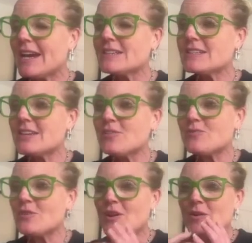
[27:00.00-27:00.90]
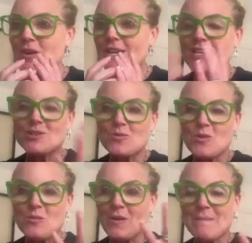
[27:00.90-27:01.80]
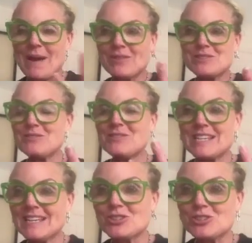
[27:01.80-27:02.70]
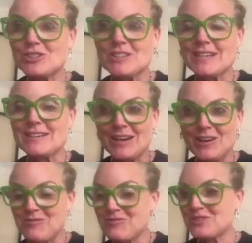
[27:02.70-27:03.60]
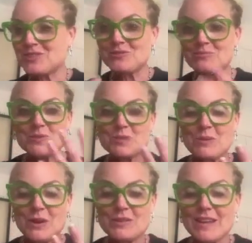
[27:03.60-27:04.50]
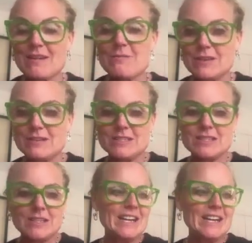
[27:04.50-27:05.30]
and give equal amounts of attention and love to both areas.